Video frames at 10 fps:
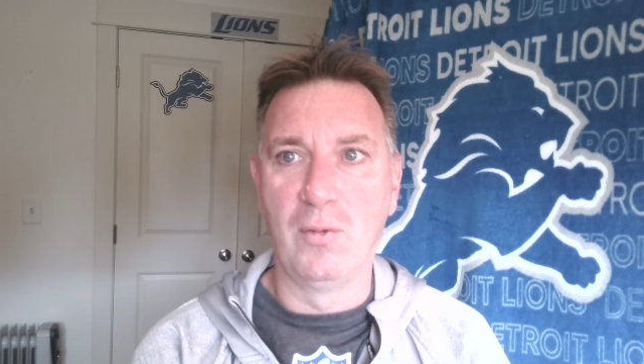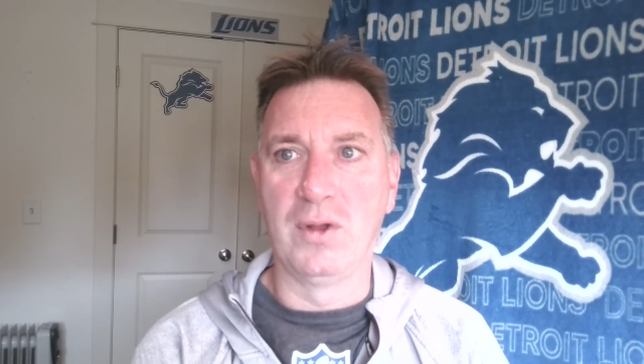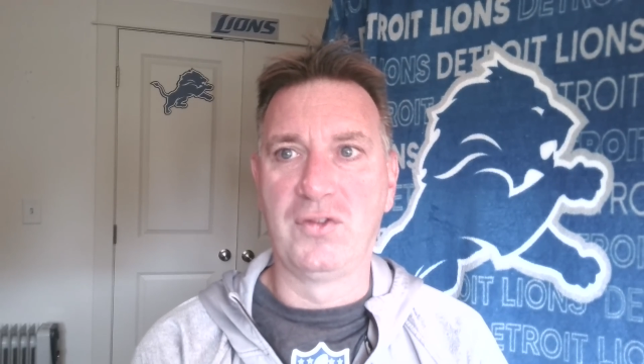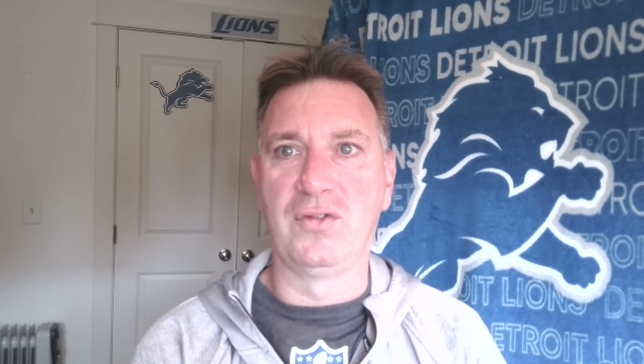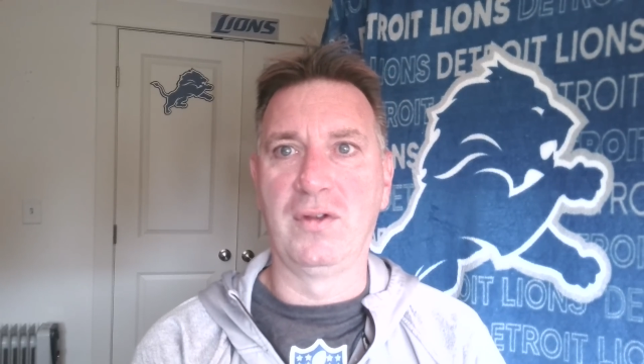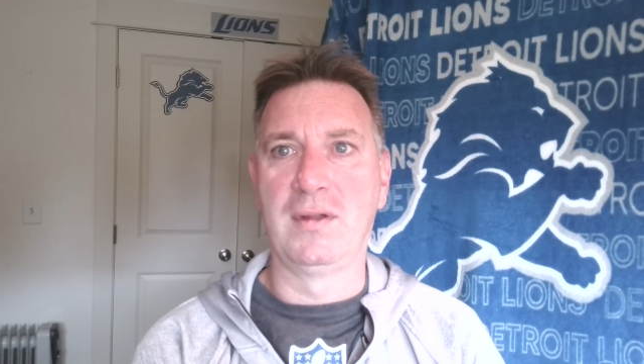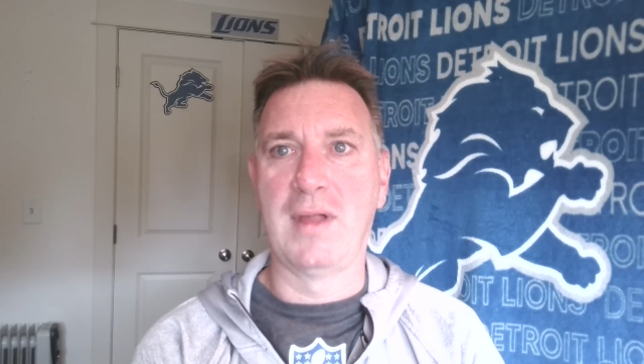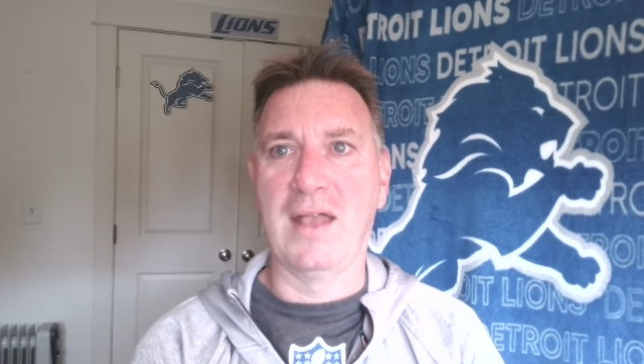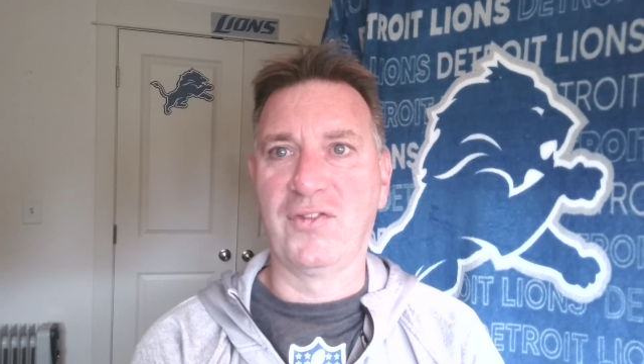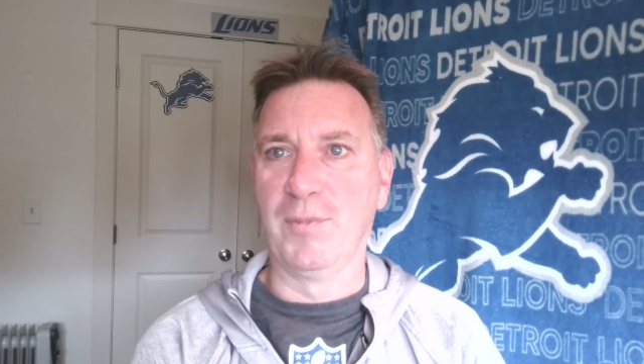which
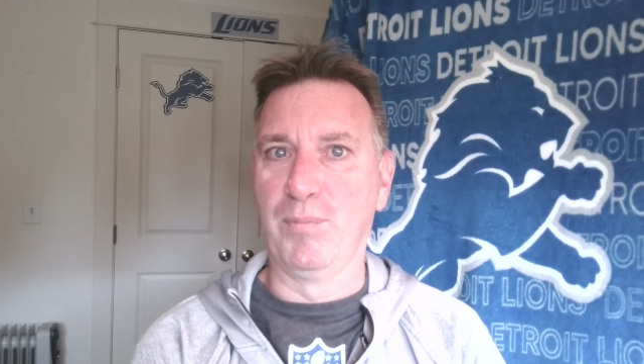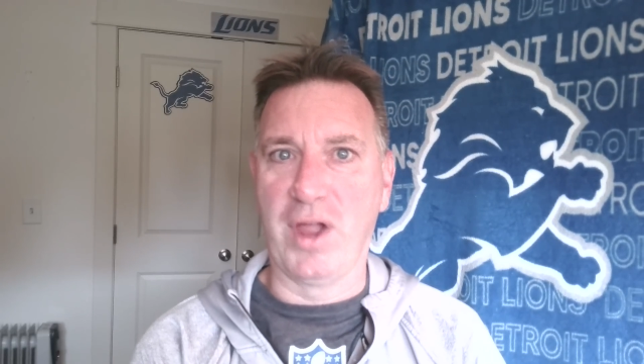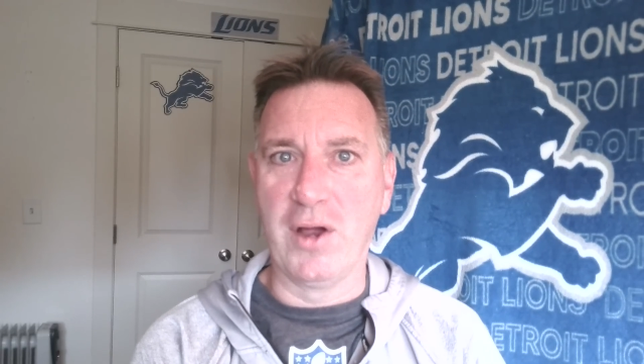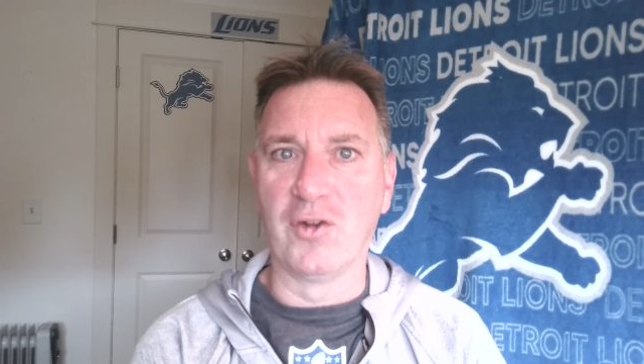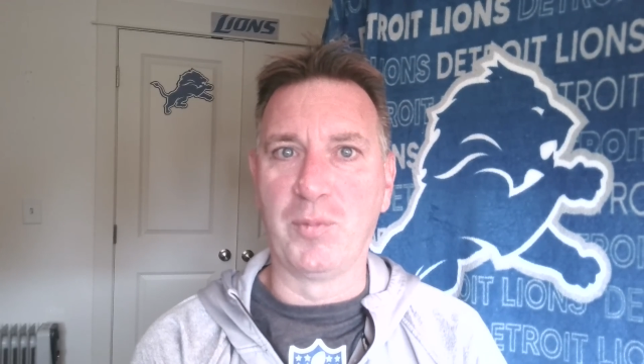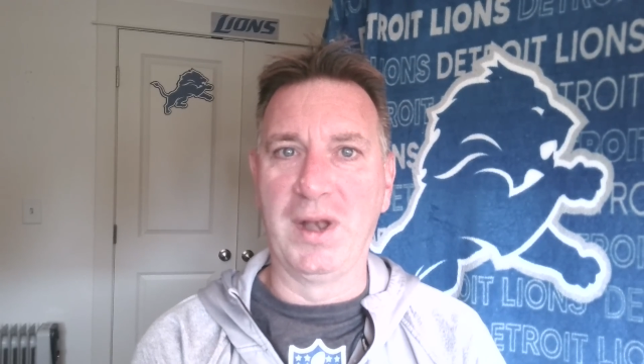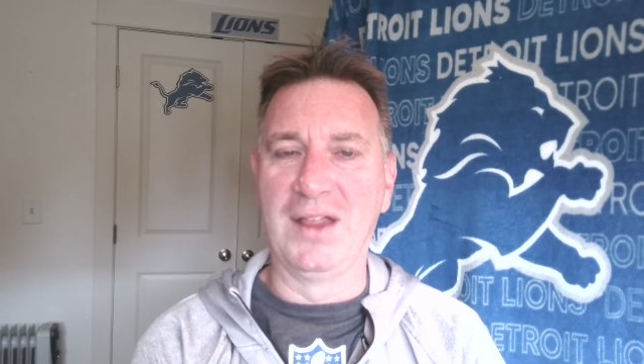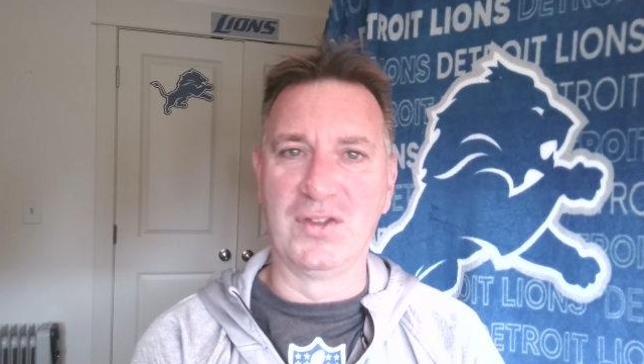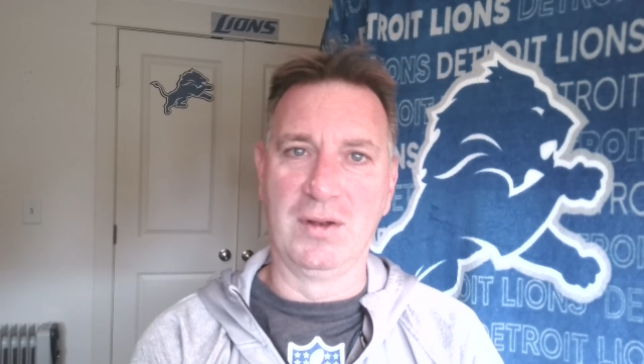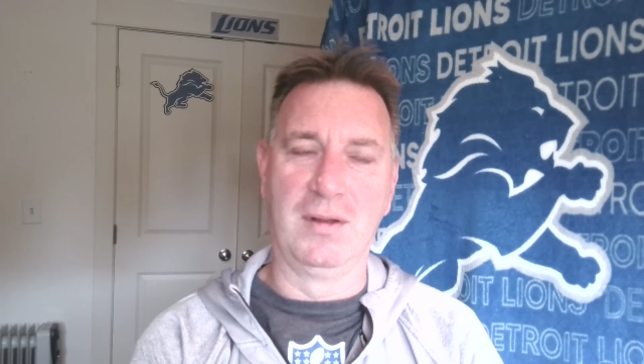has some players but
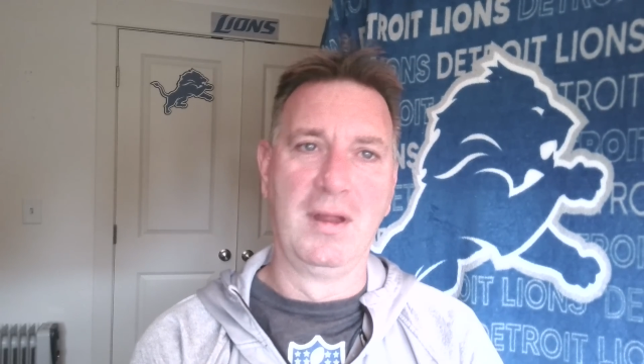isn't